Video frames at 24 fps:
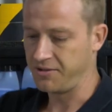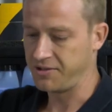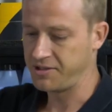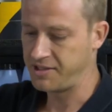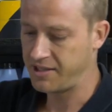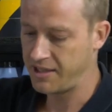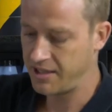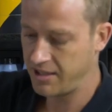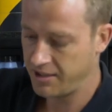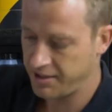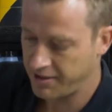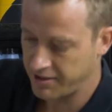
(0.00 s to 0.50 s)
your
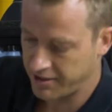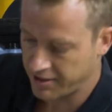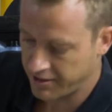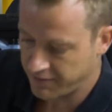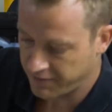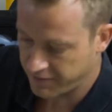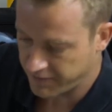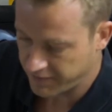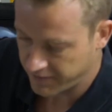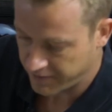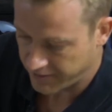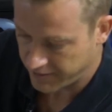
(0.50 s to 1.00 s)
Stanley
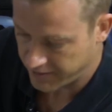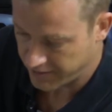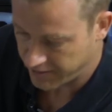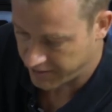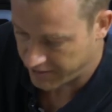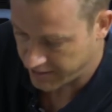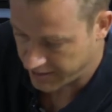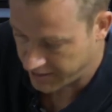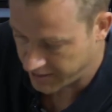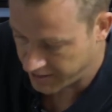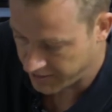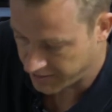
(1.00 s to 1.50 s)
knife
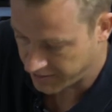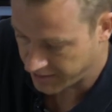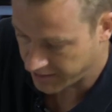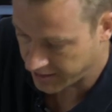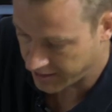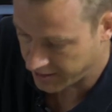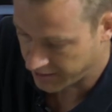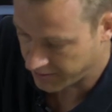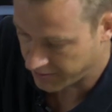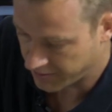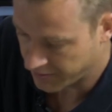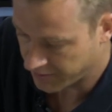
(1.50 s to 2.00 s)
and you
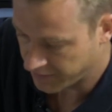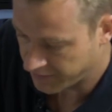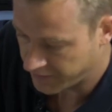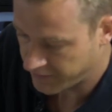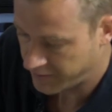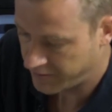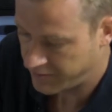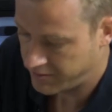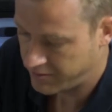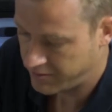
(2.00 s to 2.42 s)
cut it off,